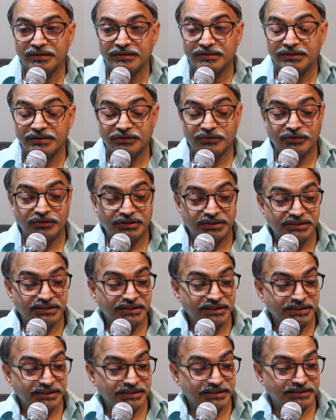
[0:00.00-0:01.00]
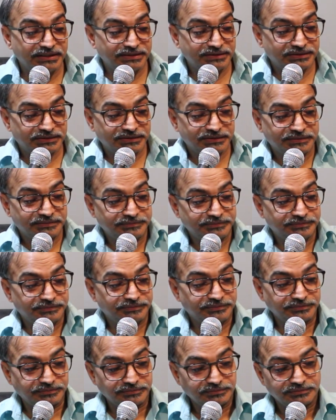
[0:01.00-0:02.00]
The good thing is
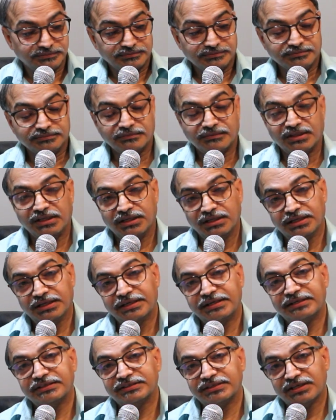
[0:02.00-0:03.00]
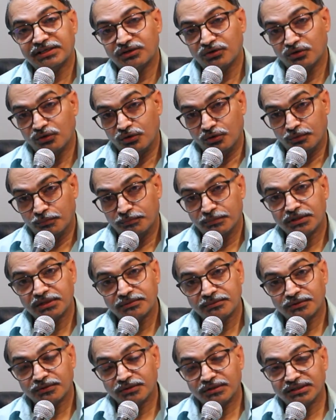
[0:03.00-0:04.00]
it is an
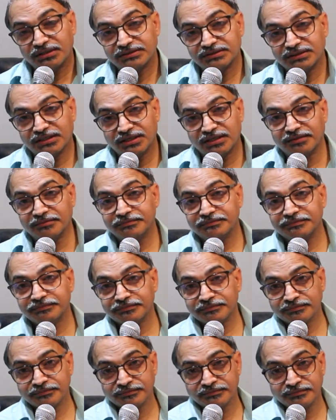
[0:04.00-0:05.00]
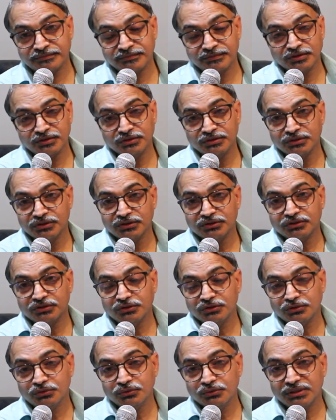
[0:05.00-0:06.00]
open book exam,
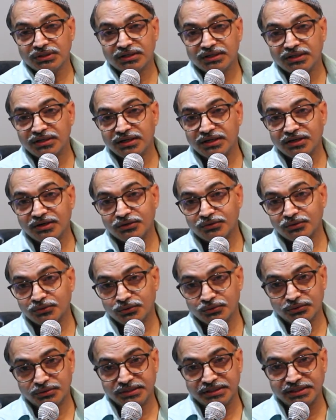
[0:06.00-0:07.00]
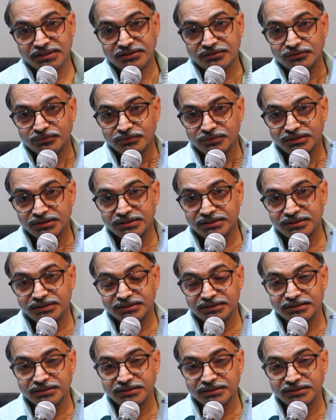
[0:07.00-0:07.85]
so you are allowed to take your